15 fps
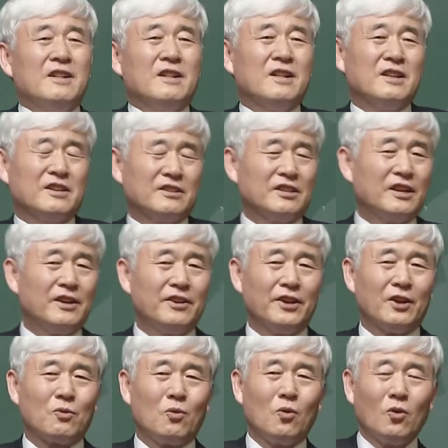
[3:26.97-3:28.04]
a company
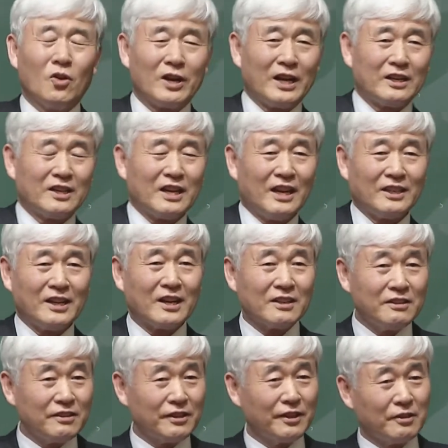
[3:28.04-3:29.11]
to contribute to
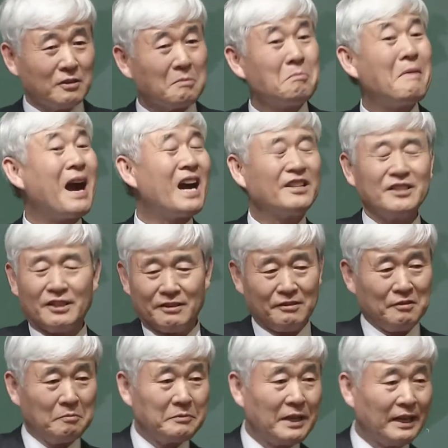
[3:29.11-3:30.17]
society is
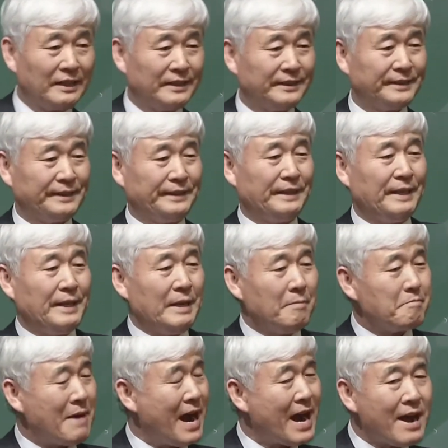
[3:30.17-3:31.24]
not by failing.
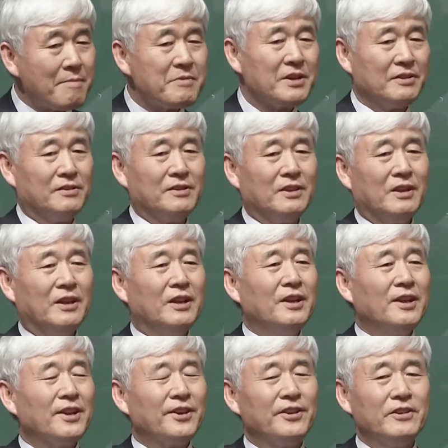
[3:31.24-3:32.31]
If a
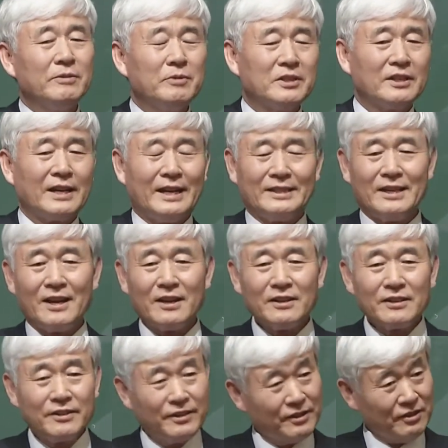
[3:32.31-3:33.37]
company does
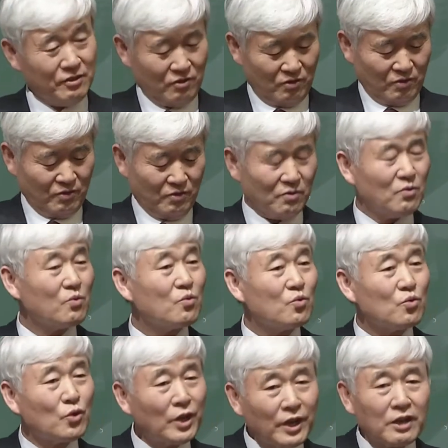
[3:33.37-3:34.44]
fail, it is essentially
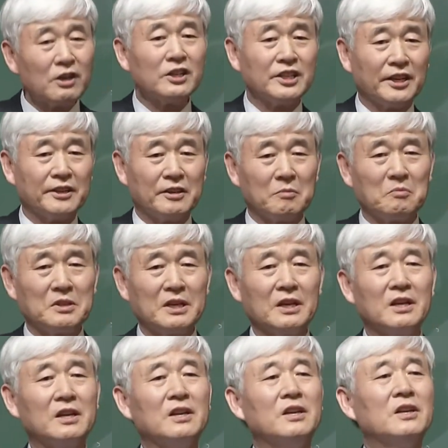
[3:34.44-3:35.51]
committing the
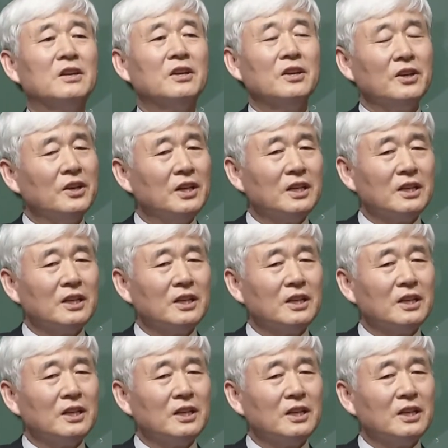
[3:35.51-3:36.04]
biggest crime.